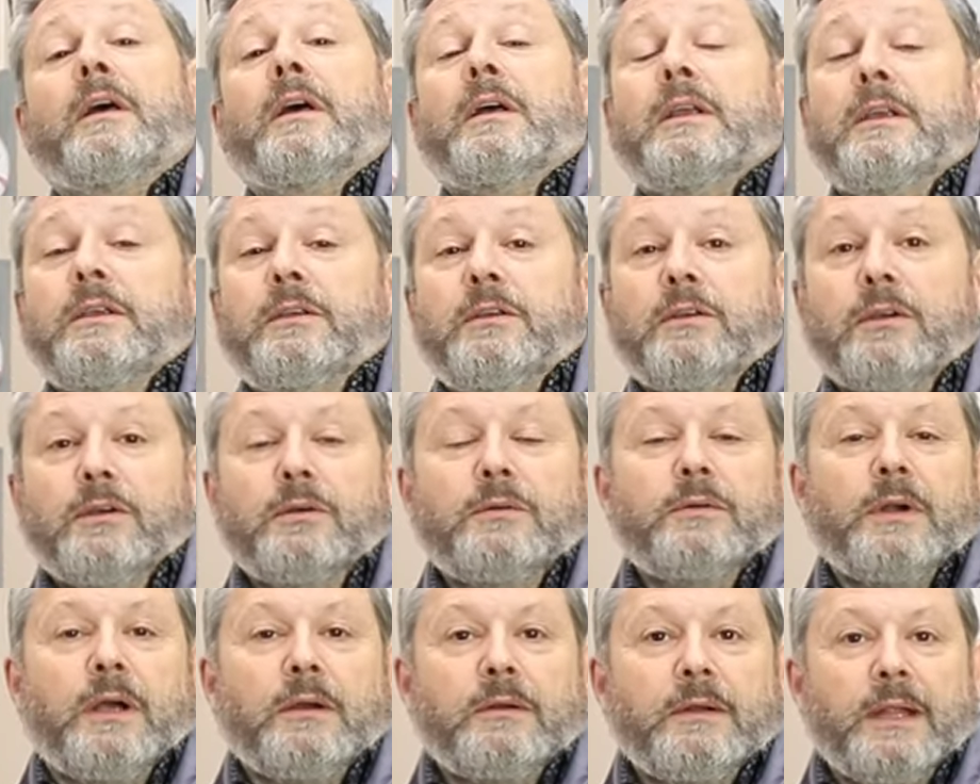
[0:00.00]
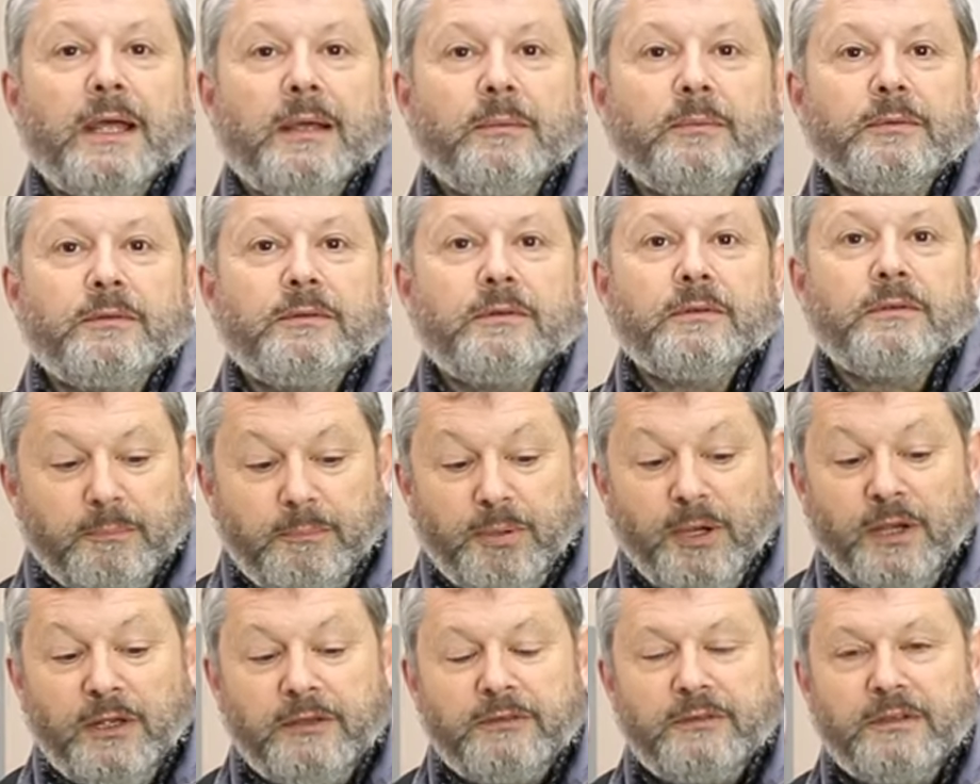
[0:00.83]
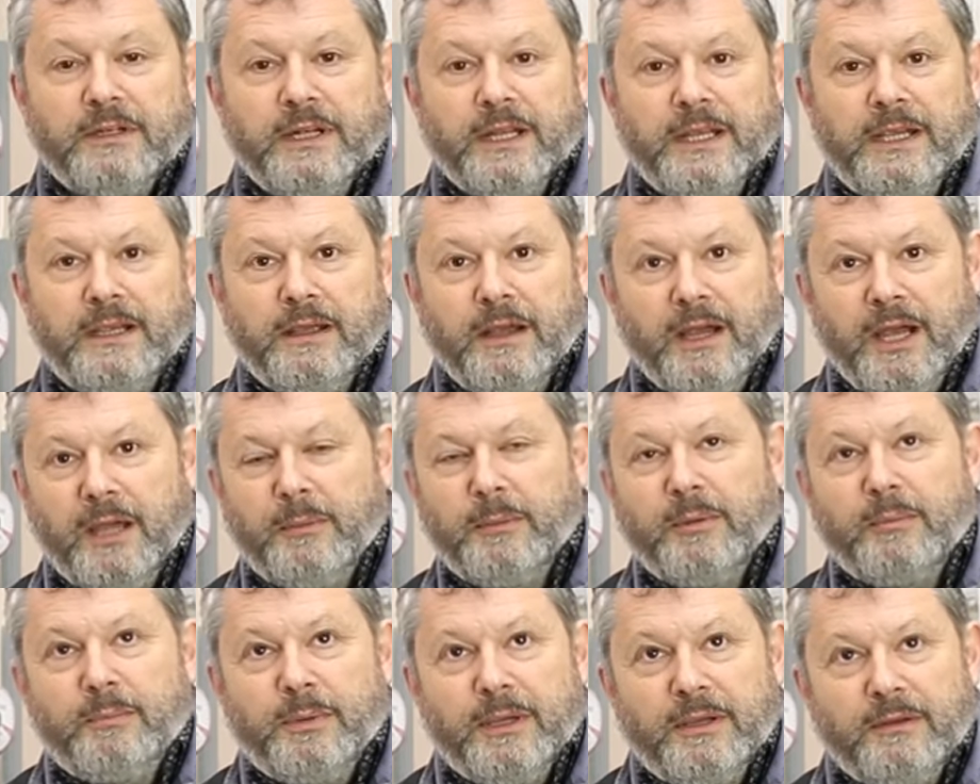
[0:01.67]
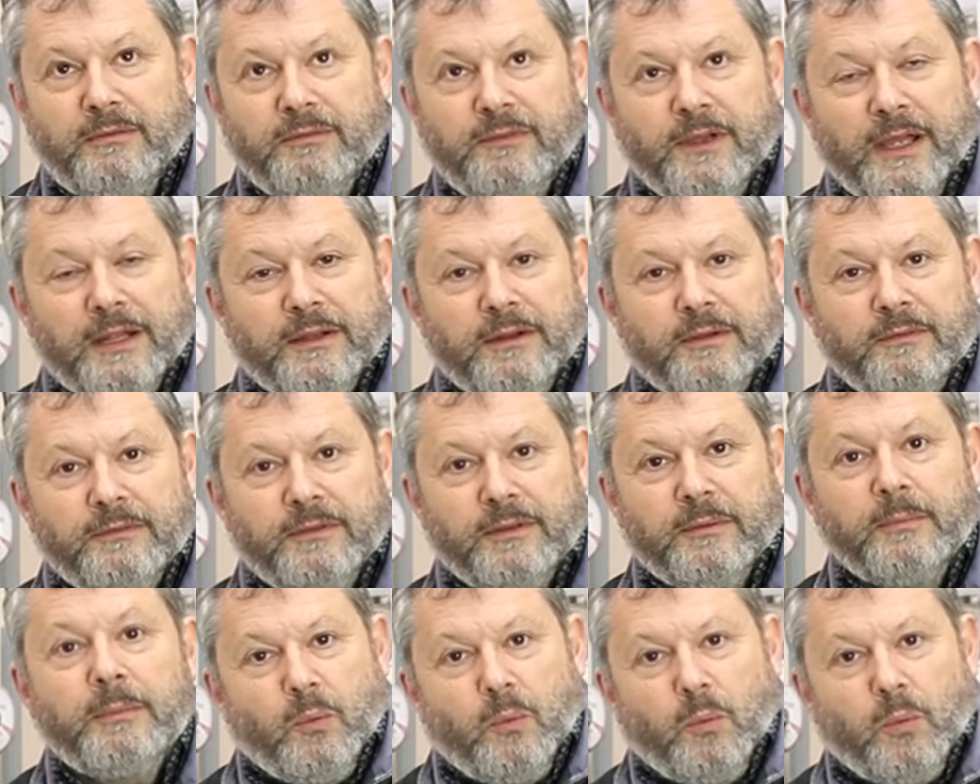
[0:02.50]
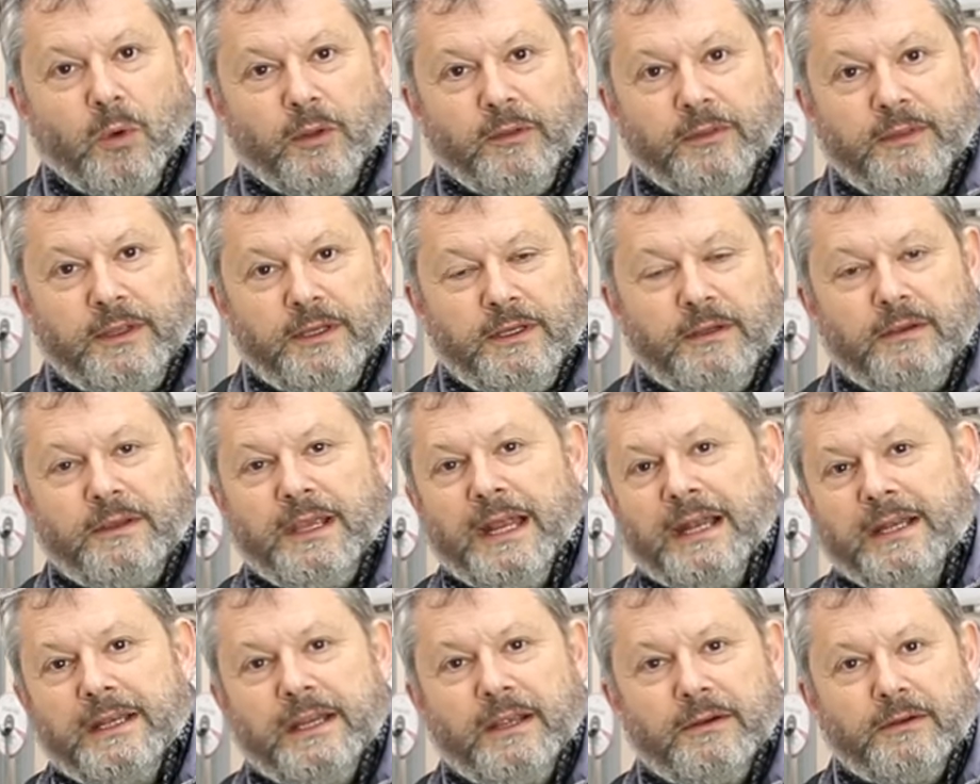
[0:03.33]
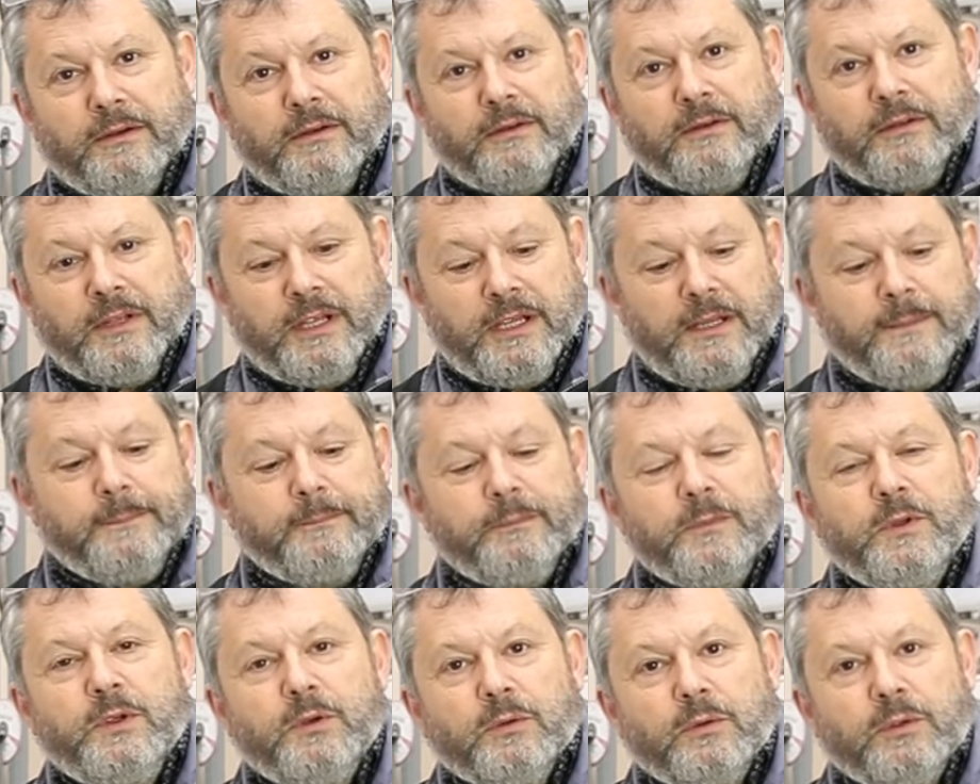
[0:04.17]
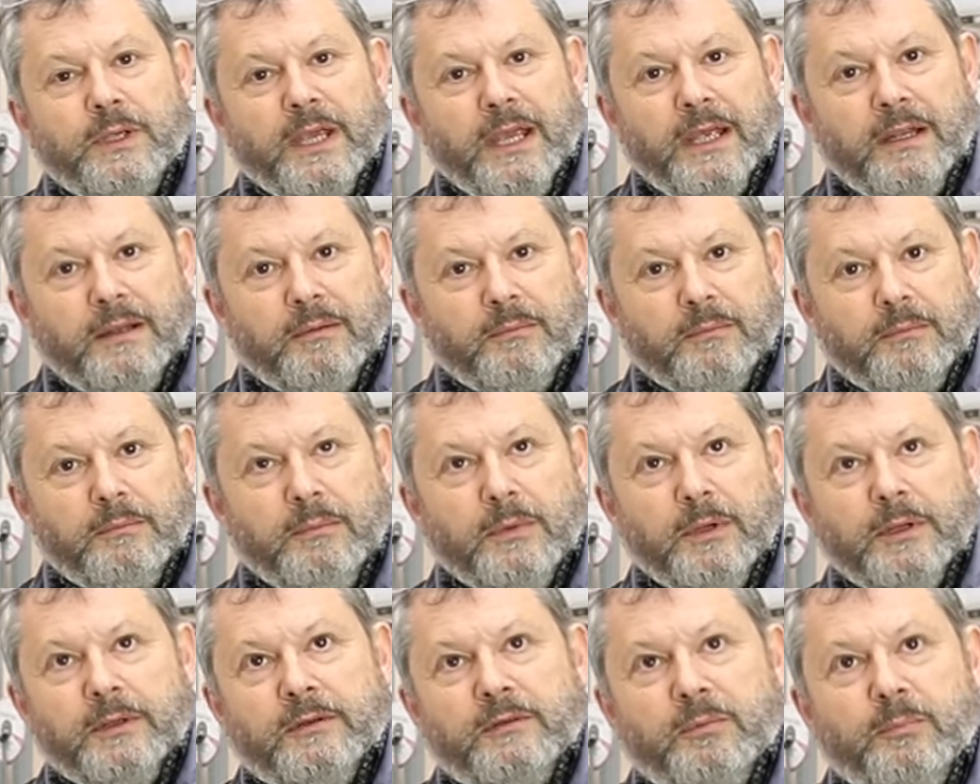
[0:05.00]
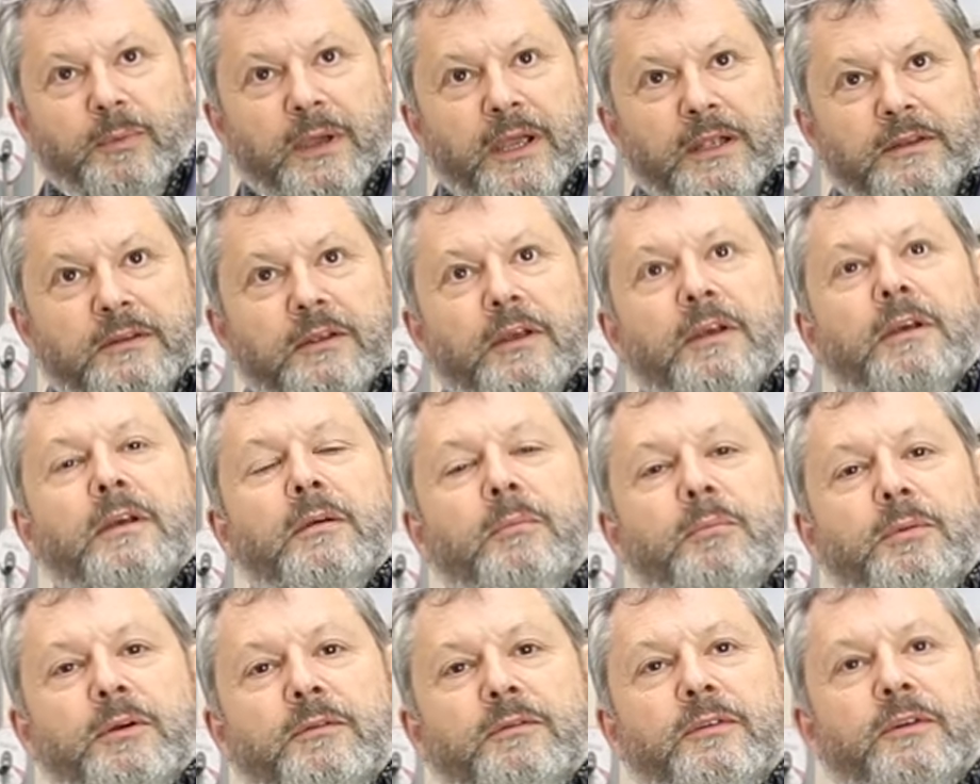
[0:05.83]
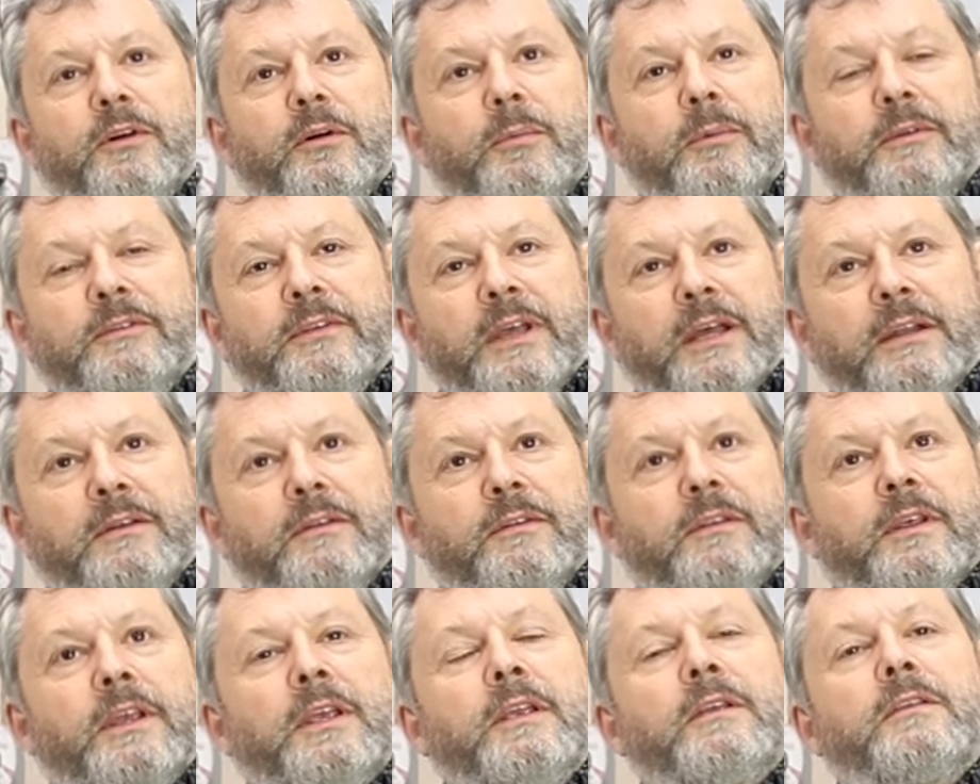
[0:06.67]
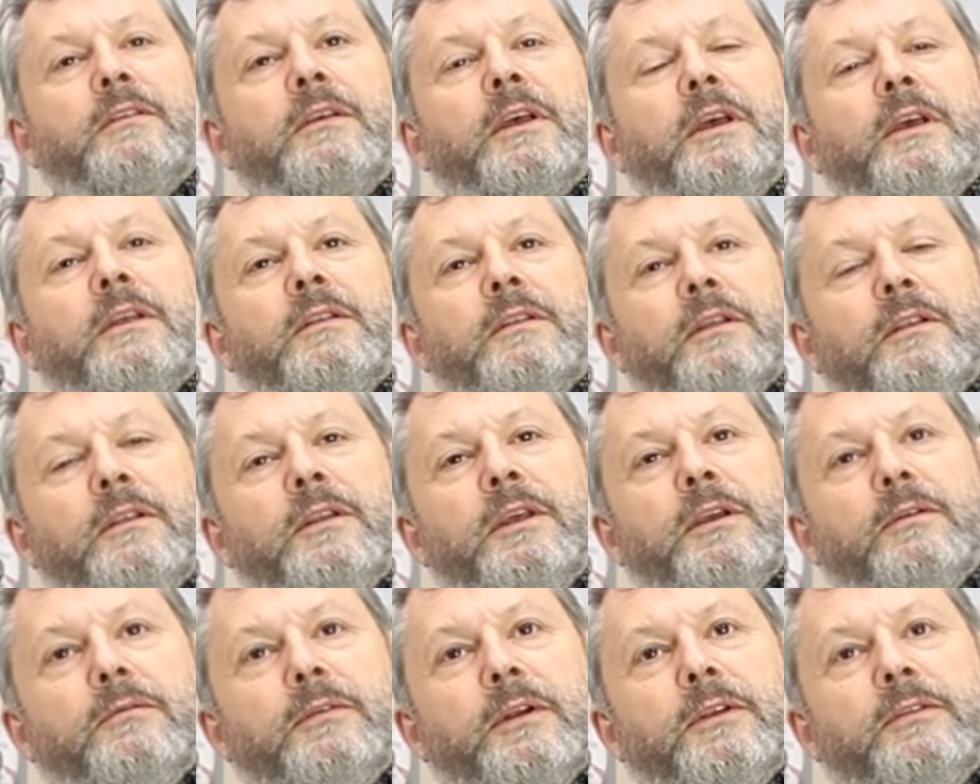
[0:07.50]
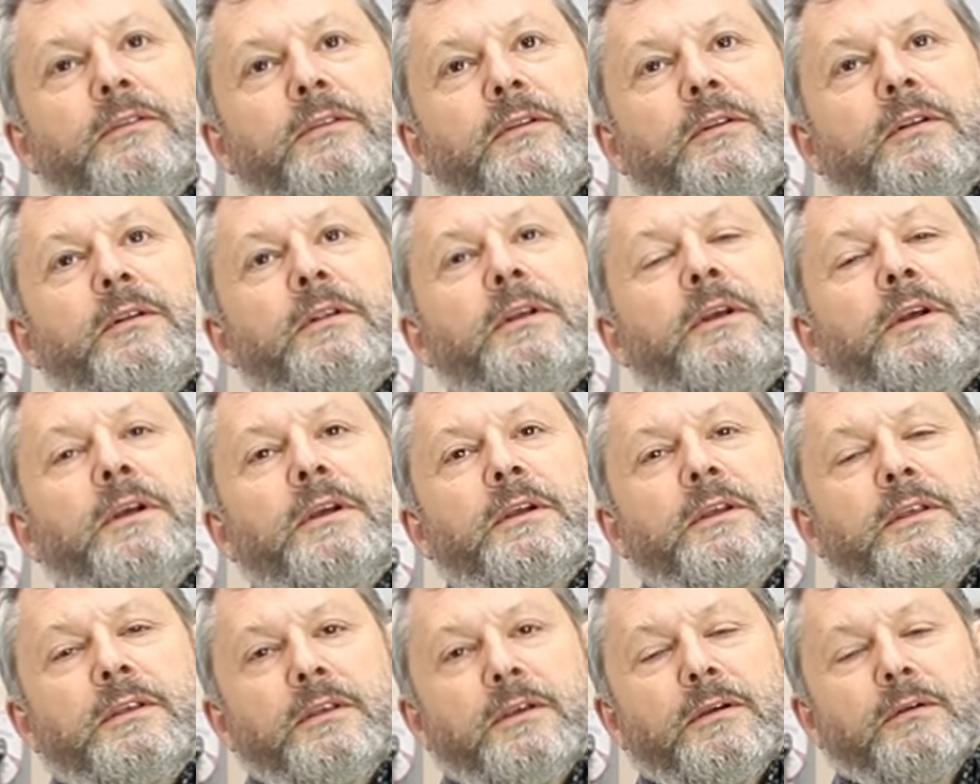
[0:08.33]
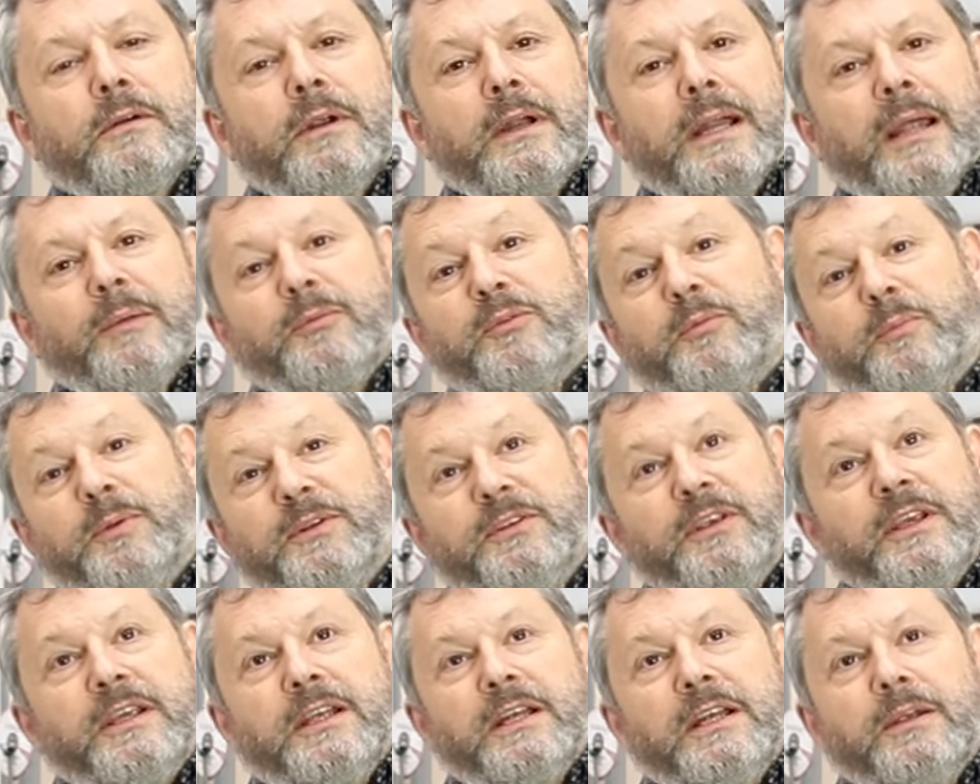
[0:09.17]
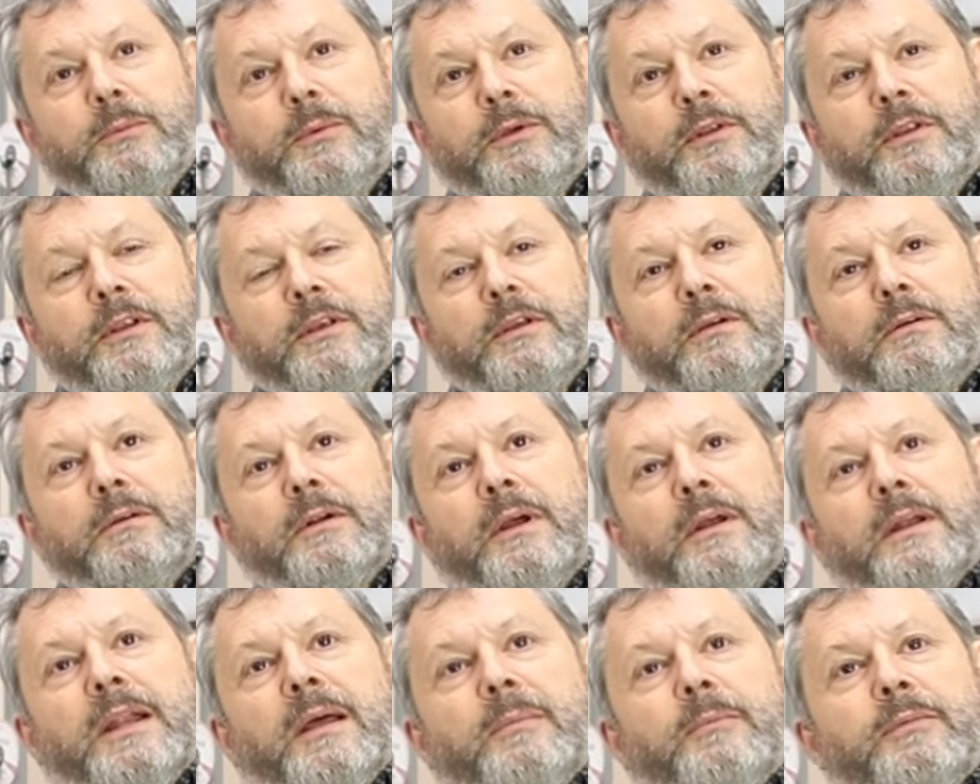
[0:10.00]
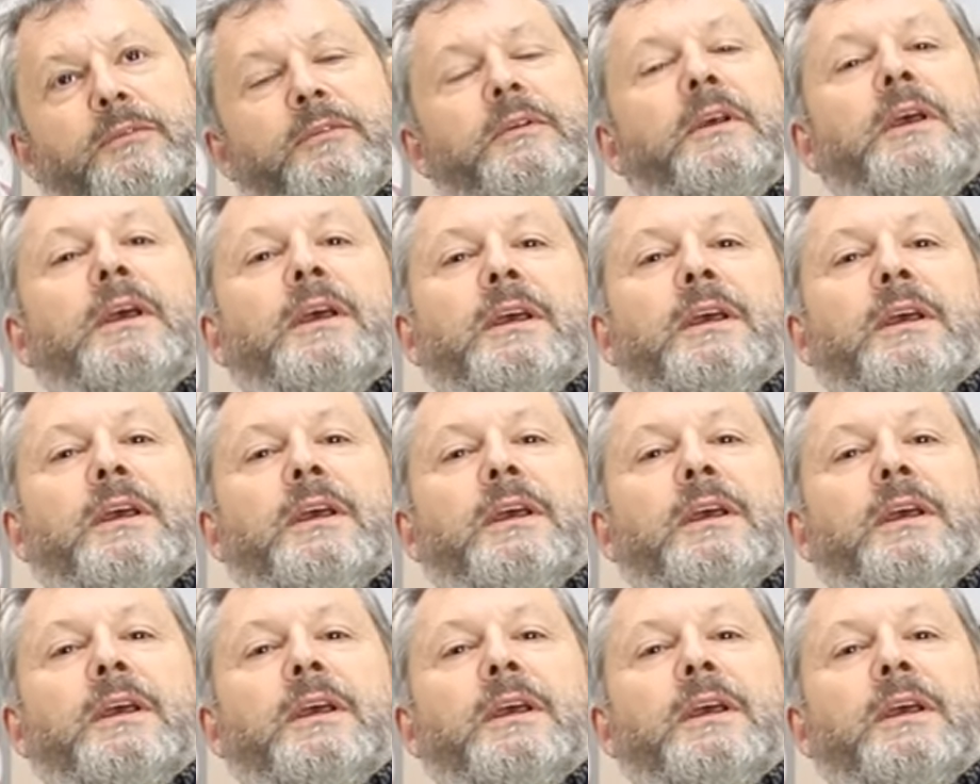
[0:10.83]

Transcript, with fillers: Euro lamps. Personally, I'm a big fan of them. One thing you can guarantee, you'll get much better performance out of these than the original Euro lamps, particularly with the Euro lamps.